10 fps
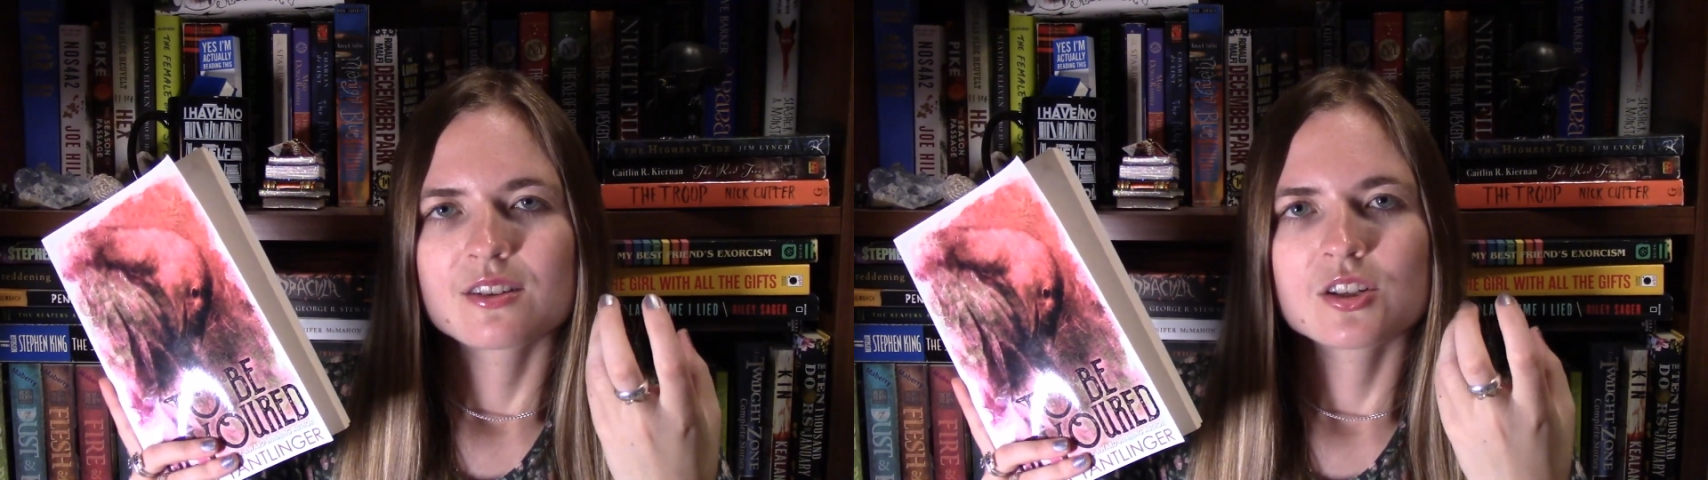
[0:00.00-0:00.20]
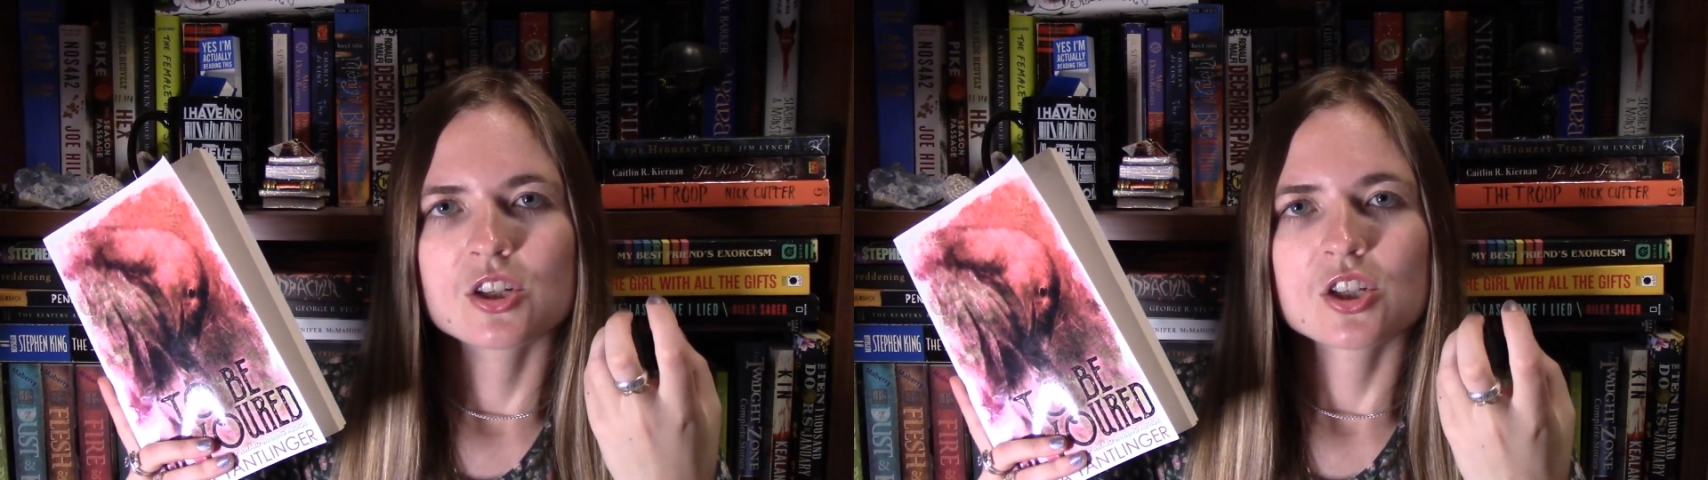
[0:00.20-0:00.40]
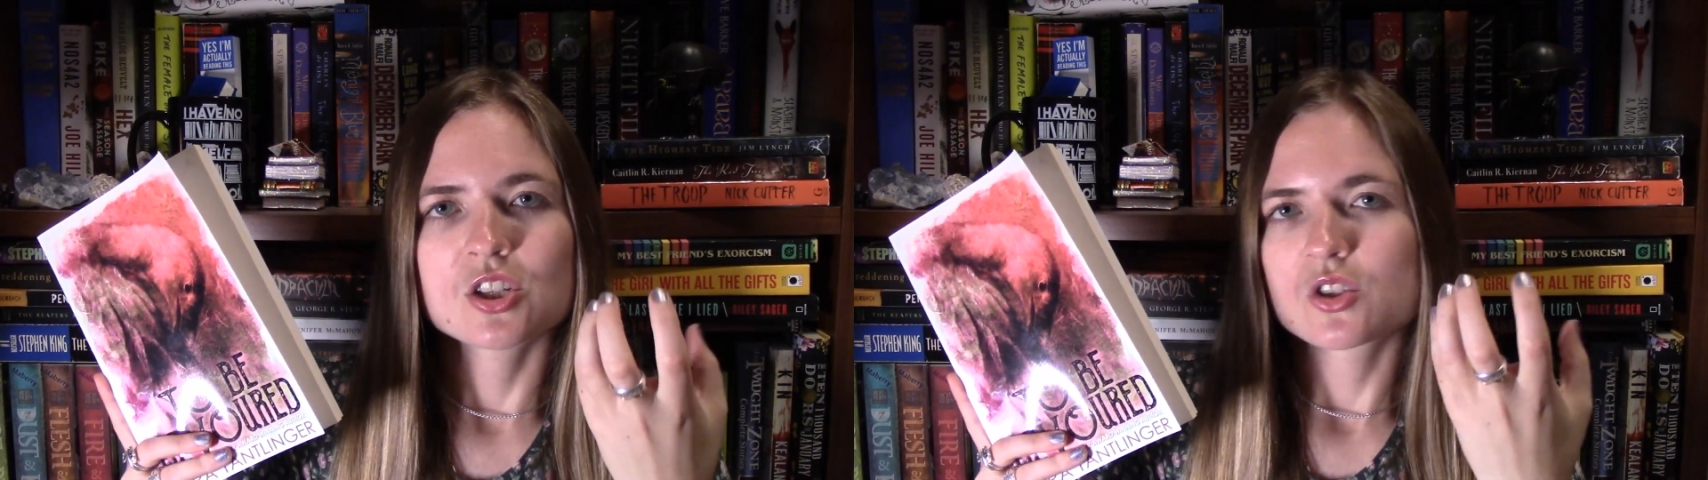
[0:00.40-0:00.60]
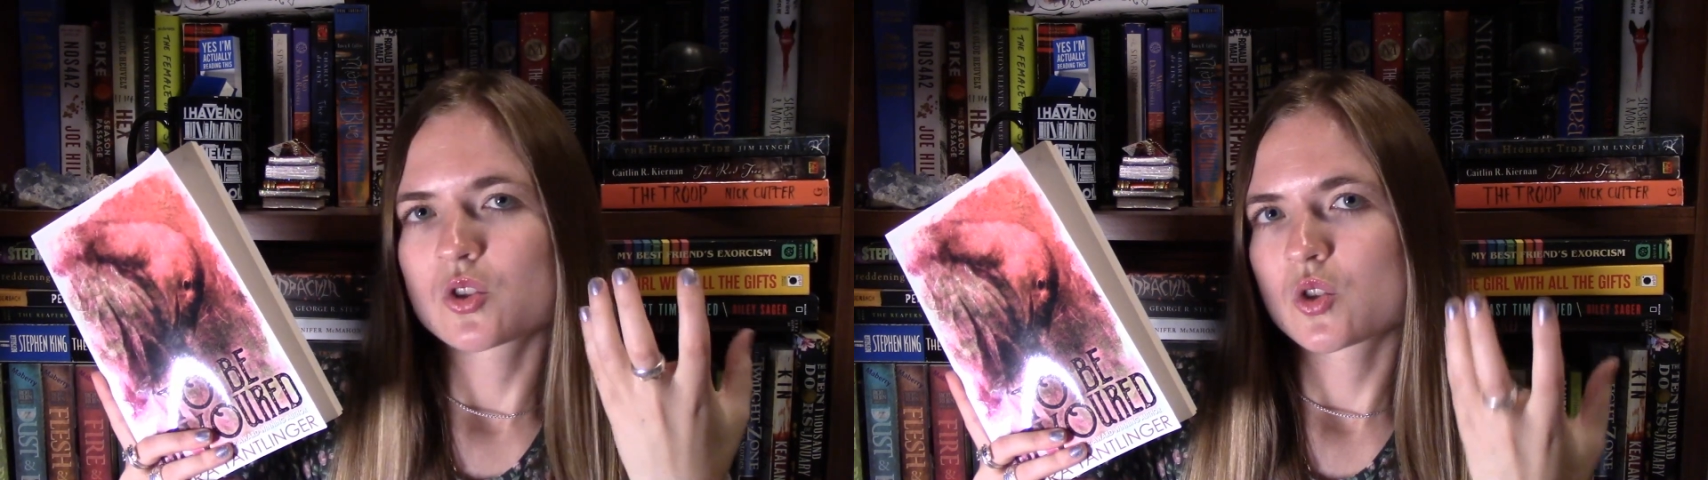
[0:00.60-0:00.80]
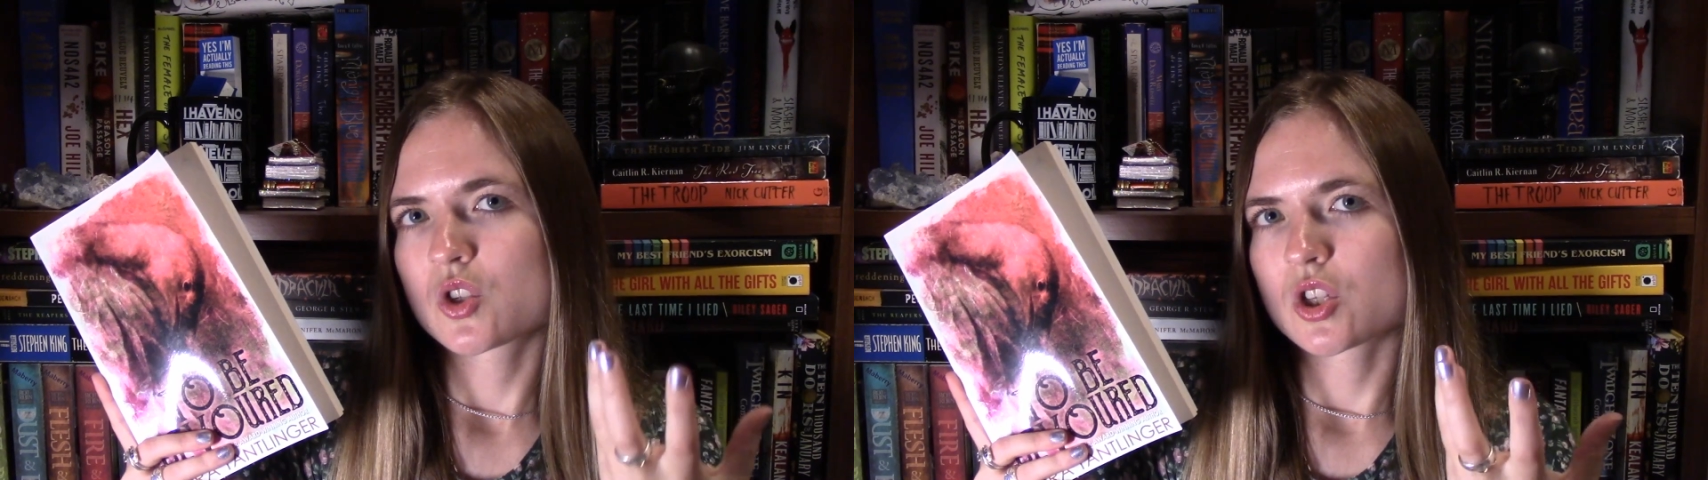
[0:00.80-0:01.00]

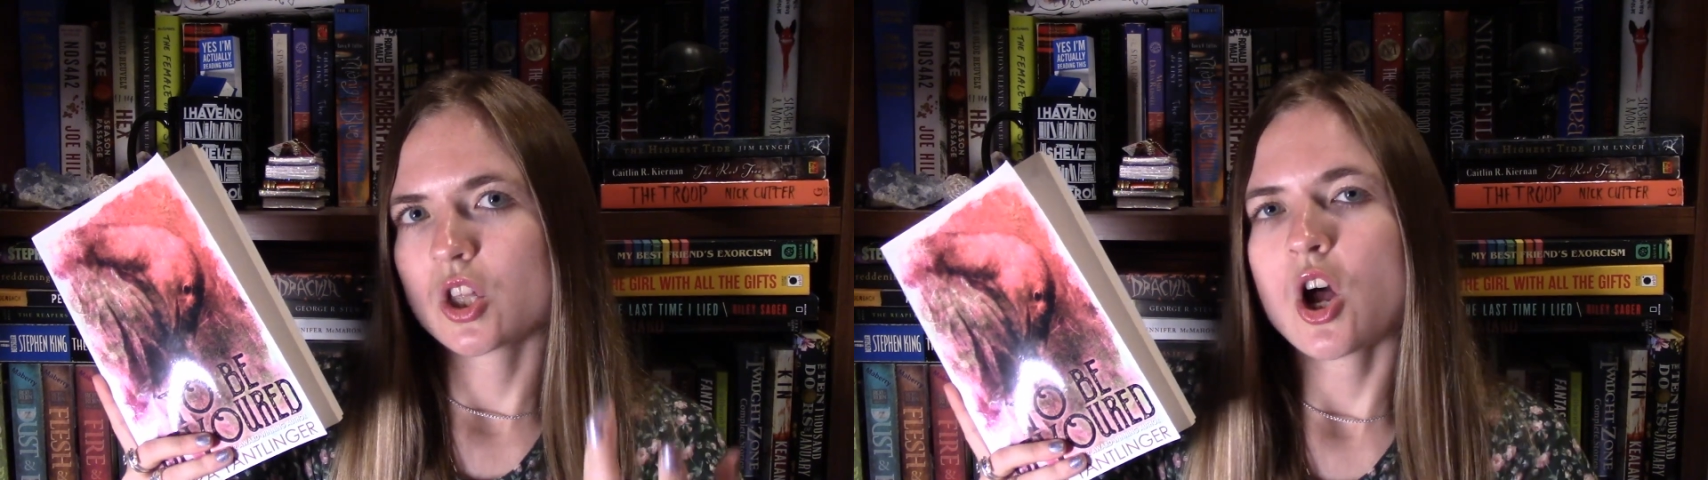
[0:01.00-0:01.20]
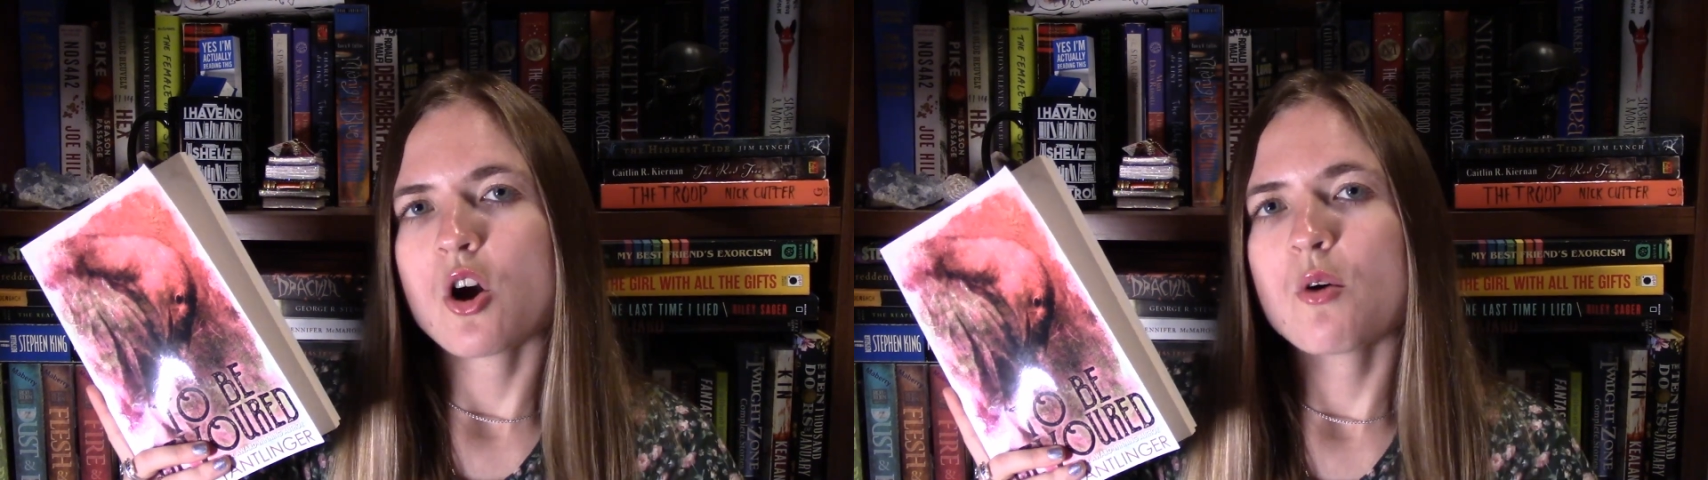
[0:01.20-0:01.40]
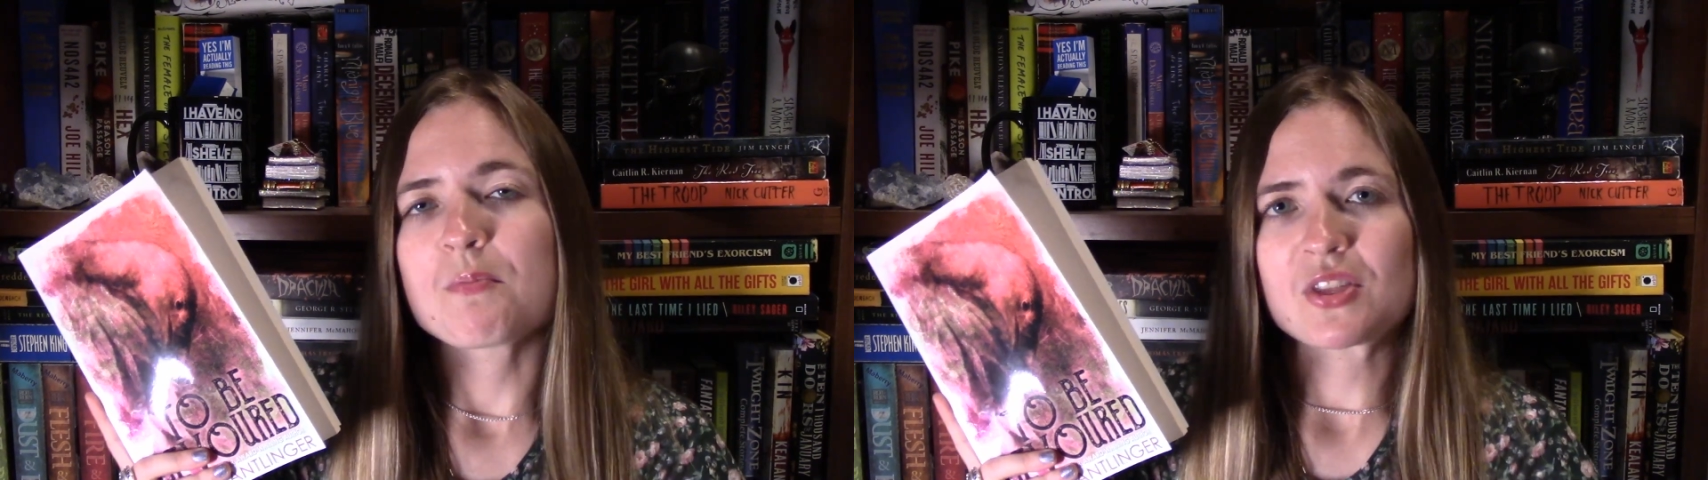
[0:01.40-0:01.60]
slow,